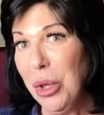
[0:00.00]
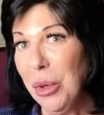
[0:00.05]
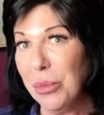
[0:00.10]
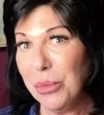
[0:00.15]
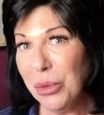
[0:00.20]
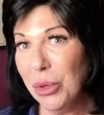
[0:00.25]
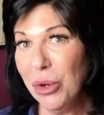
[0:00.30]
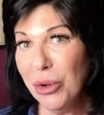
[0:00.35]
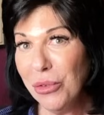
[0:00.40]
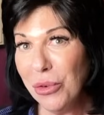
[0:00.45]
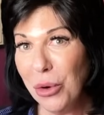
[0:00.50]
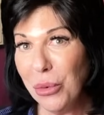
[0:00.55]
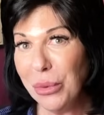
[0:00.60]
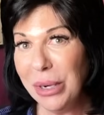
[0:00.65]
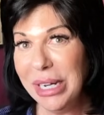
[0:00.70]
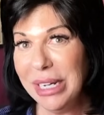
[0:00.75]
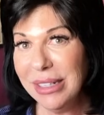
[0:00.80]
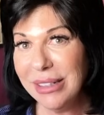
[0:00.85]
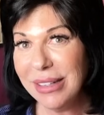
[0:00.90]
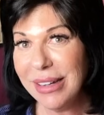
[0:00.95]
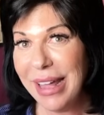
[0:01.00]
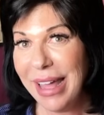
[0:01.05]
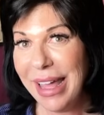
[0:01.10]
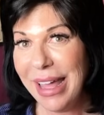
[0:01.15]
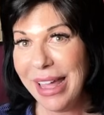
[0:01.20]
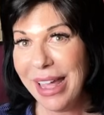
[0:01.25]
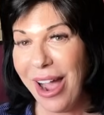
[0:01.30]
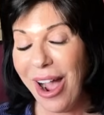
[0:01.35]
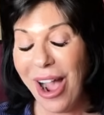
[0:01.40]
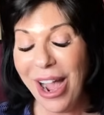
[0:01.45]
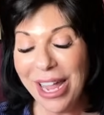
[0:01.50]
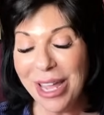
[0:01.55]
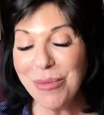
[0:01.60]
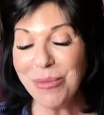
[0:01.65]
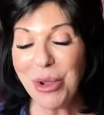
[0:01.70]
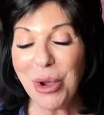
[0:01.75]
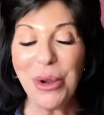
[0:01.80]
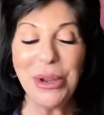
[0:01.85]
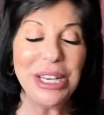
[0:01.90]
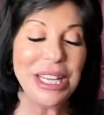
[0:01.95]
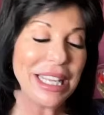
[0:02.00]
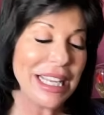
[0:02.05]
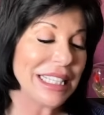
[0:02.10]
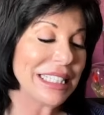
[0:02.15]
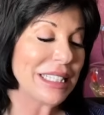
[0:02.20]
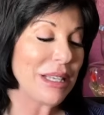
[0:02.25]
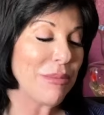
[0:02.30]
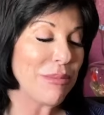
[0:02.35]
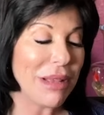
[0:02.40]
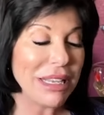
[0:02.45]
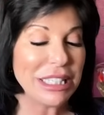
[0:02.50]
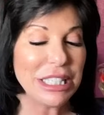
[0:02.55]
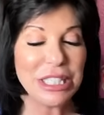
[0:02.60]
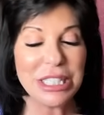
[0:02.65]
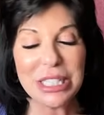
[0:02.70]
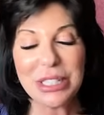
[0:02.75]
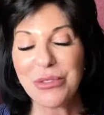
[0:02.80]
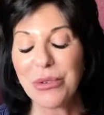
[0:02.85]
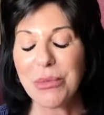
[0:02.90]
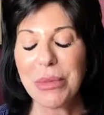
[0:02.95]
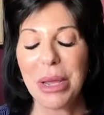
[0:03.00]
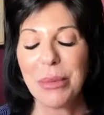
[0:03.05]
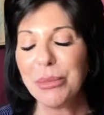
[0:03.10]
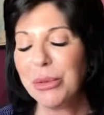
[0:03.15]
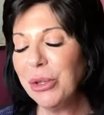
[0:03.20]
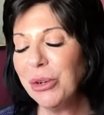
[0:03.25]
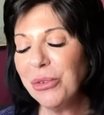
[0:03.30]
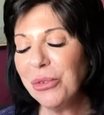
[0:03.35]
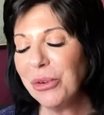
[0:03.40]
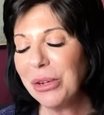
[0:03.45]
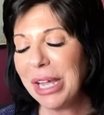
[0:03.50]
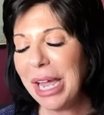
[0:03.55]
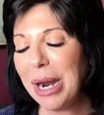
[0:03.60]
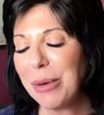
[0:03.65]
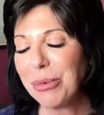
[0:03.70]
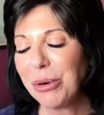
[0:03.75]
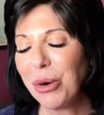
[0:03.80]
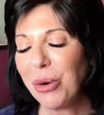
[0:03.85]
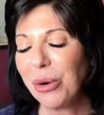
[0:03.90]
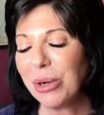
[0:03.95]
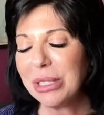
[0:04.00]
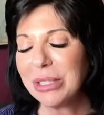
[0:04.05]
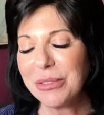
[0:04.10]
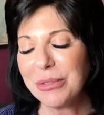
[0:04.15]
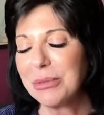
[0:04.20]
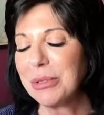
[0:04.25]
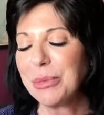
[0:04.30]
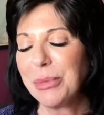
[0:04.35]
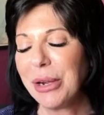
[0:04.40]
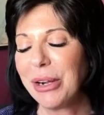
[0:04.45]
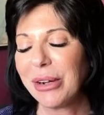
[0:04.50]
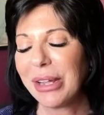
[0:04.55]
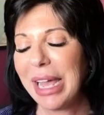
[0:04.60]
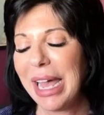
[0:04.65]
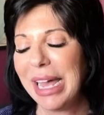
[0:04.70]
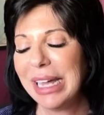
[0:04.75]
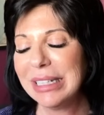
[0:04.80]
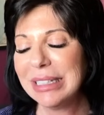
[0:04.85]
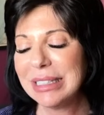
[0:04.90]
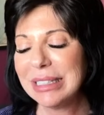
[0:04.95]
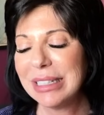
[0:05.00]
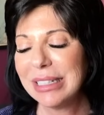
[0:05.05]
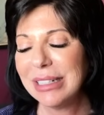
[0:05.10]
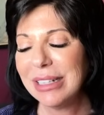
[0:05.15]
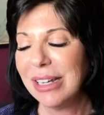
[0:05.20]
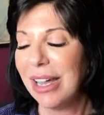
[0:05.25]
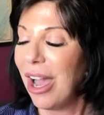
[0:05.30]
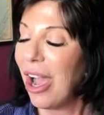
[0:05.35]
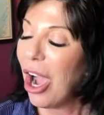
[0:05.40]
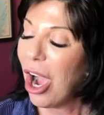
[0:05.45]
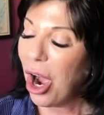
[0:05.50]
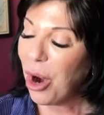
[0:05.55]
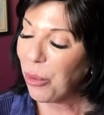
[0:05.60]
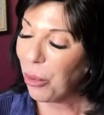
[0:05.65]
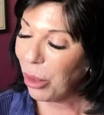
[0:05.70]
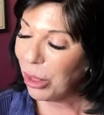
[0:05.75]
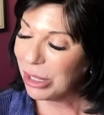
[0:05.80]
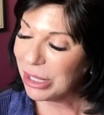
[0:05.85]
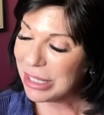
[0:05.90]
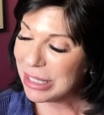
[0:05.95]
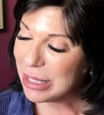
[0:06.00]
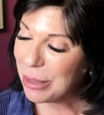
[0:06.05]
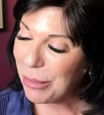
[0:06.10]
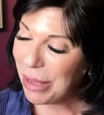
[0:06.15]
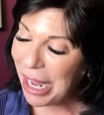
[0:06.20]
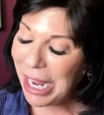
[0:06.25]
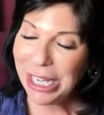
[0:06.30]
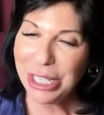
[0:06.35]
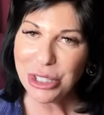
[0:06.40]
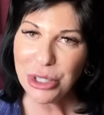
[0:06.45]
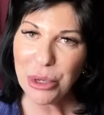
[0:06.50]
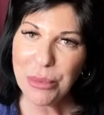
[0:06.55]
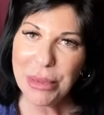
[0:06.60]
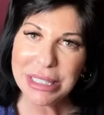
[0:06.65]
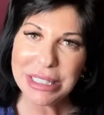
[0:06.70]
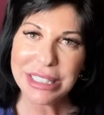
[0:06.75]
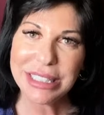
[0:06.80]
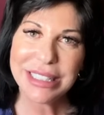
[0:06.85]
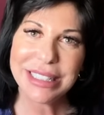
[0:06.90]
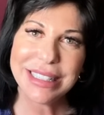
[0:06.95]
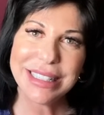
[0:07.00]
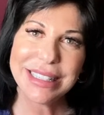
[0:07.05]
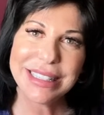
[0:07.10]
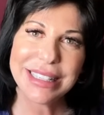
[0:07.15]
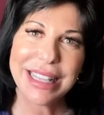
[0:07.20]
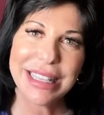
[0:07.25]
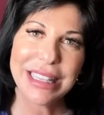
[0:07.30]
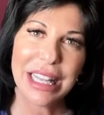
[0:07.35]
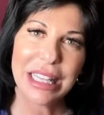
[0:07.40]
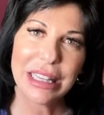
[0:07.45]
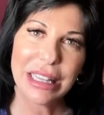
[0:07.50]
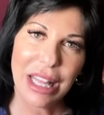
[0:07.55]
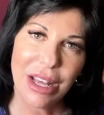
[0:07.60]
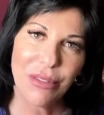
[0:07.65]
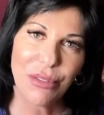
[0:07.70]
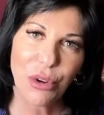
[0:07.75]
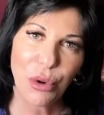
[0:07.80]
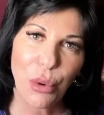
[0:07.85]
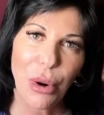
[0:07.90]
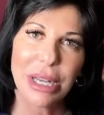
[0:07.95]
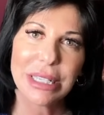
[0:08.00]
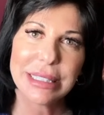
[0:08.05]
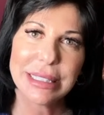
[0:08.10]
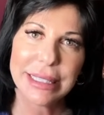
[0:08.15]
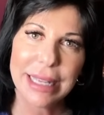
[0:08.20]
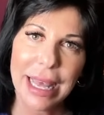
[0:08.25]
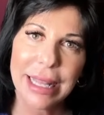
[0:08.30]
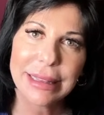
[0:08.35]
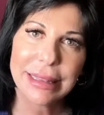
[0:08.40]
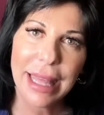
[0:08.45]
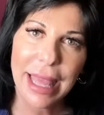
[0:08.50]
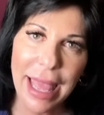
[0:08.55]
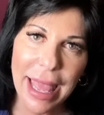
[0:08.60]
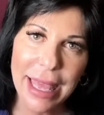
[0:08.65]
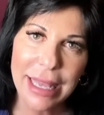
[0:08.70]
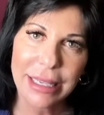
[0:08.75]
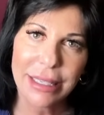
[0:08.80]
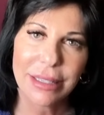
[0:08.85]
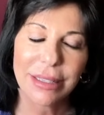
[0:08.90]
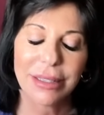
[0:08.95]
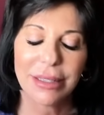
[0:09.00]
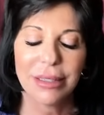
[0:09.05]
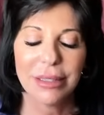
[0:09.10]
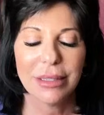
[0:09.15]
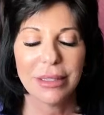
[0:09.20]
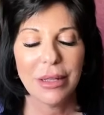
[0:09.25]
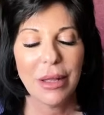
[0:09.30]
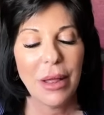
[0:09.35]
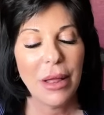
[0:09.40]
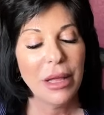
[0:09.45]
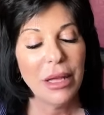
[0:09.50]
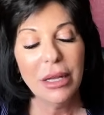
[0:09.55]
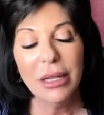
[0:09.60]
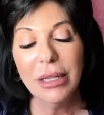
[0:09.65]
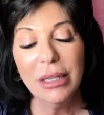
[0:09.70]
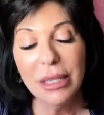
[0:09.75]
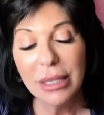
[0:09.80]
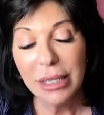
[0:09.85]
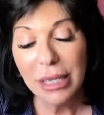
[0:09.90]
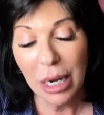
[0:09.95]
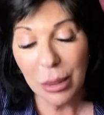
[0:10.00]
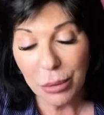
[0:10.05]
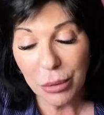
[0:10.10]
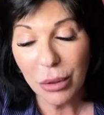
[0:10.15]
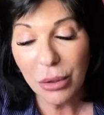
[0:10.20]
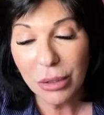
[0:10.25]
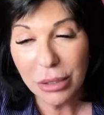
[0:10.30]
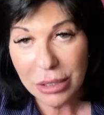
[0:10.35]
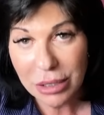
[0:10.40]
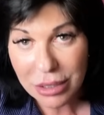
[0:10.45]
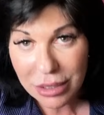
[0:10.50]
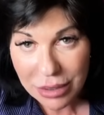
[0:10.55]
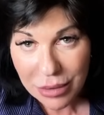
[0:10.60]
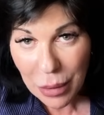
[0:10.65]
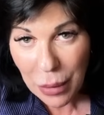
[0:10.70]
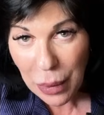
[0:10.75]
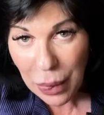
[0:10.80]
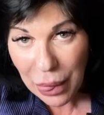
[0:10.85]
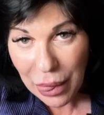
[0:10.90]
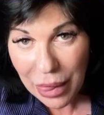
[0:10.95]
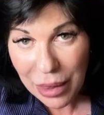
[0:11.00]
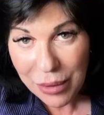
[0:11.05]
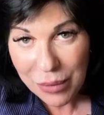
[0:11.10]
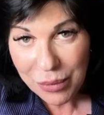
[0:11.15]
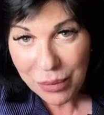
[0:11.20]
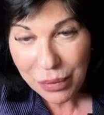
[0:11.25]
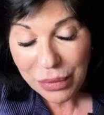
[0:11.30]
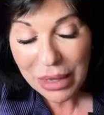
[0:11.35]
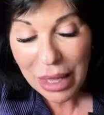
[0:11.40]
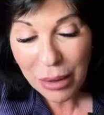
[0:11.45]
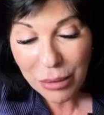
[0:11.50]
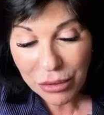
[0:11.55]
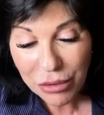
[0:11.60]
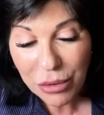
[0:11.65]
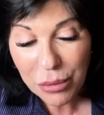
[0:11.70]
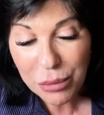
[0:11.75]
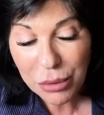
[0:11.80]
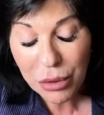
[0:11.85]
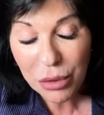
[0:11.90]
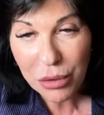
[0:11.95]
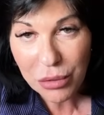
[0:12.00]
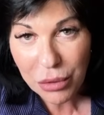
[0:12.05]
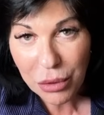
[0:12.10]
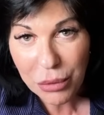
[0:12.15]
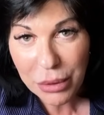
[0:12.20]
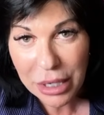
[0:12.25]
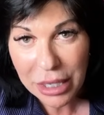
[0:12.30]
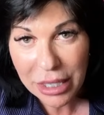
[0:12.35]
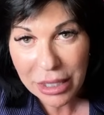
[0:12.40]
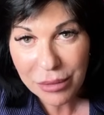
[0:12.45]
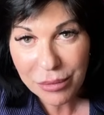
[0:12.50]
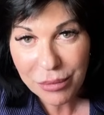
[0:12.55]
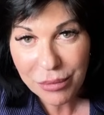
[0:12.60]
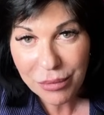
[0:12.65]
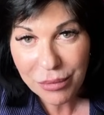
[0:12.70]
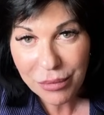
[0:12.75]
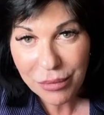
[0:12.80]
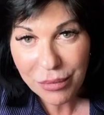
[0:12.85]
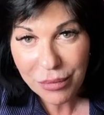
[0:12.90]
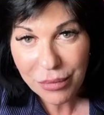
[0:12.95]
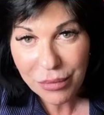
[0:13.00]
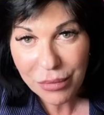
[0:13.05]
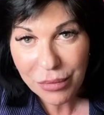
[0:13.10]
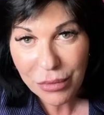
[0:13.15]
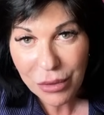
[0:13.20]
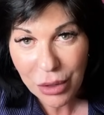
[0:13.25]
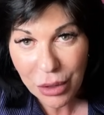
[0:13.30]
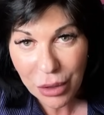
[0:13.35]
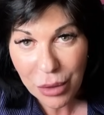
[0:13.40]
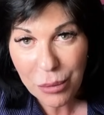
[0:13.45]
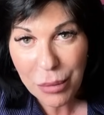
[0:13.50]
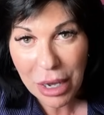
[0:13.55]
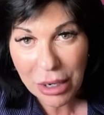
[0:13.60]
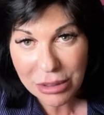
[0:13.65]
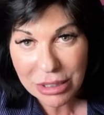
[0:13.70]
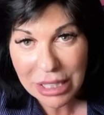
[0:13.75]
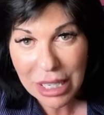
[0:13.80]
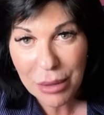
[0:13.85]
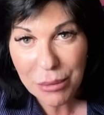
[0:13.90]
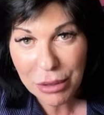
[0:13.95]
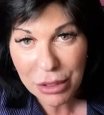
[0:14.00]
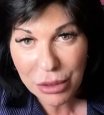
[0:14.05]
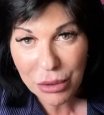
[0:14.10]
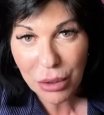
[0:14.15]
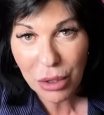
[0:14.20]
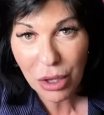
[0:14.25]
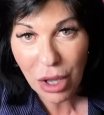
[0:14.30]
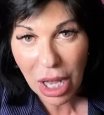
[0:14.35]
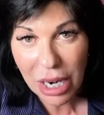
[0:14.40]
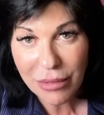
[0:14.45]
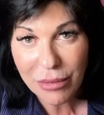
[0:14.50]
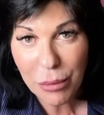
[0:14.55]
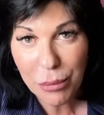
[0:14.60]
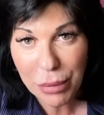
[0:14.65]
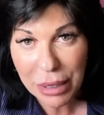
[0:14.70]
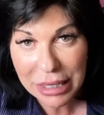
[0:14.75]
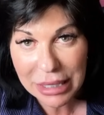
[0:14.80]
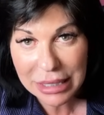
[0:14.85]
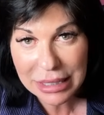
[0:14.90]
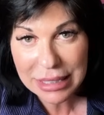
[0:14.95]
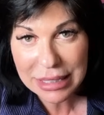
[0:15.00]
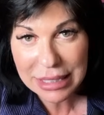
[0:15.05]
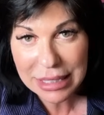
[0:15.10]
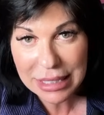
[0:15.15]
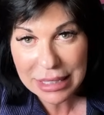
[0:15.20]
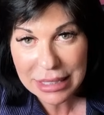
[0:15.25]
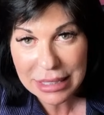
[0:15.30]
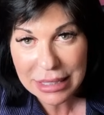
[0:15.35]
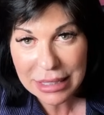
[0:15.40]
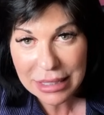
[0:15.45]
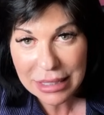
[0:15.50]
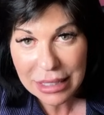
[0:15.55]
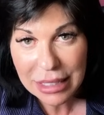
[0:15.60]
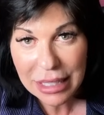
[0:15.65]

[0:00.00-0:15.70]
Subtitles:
Beautiful reading today. I am going to get some messages for my beautiful Capricorns from spirit guides. I'll roll into some angel messages and then love crossing at the end. Capricorns, that was a beautiful reading. You're about to come into a lot of abundances.